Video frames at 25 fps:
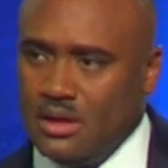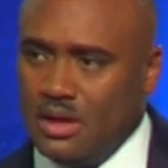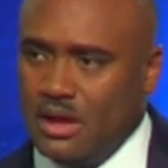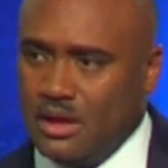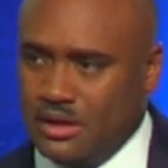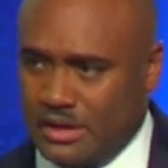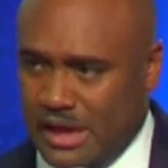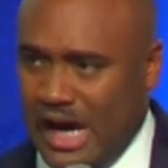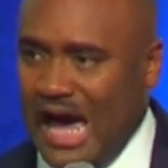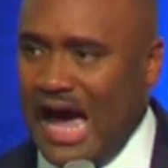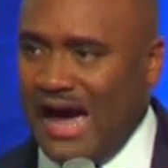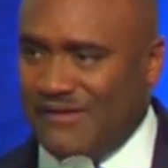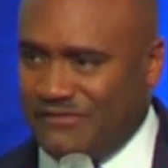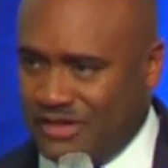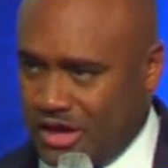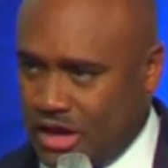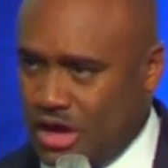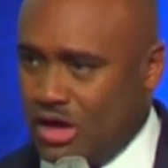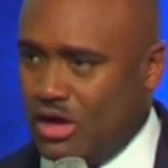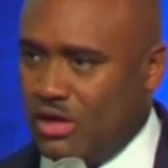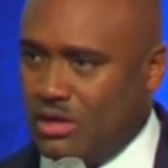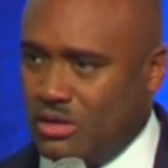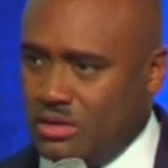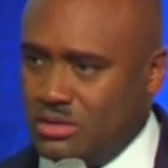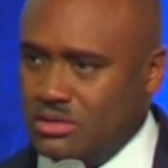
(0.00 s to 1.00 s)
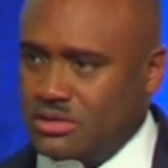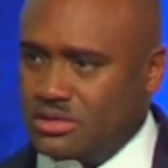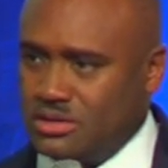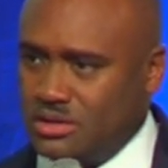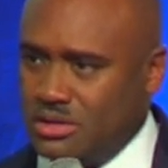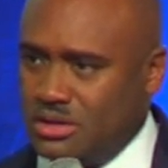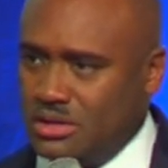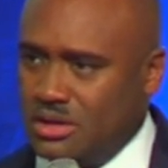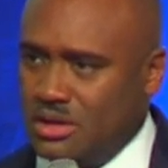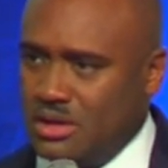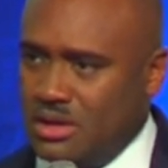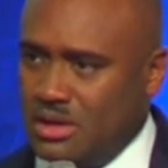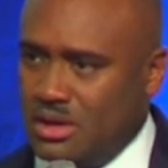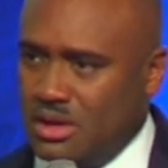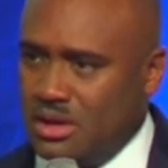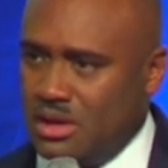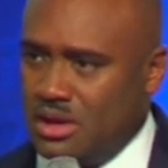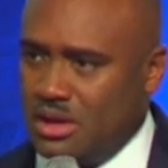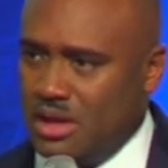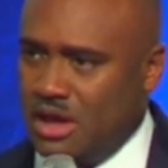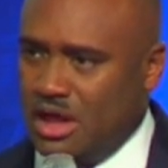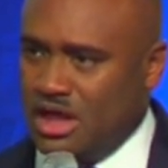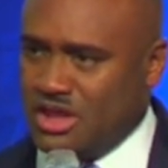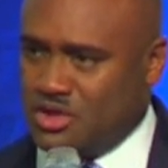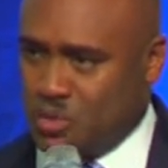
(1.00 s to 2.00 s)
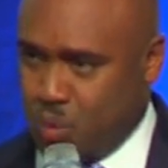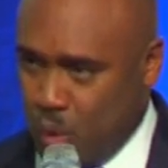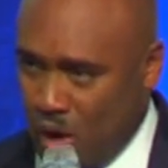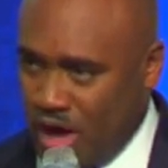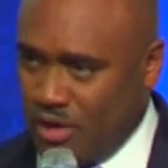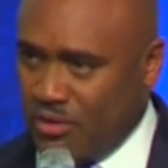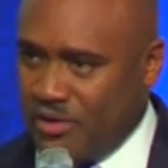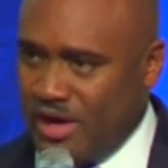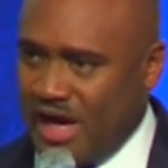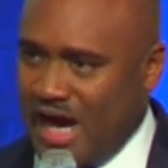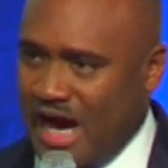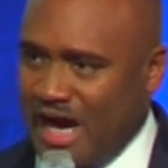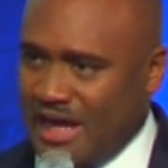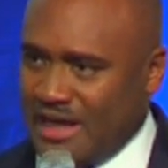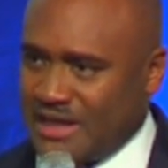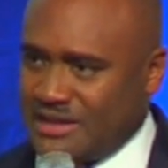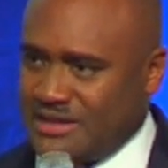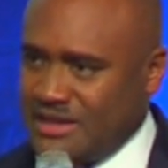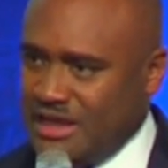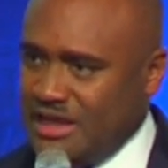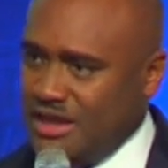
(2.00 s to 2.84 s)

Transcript: You have a cold is one reality.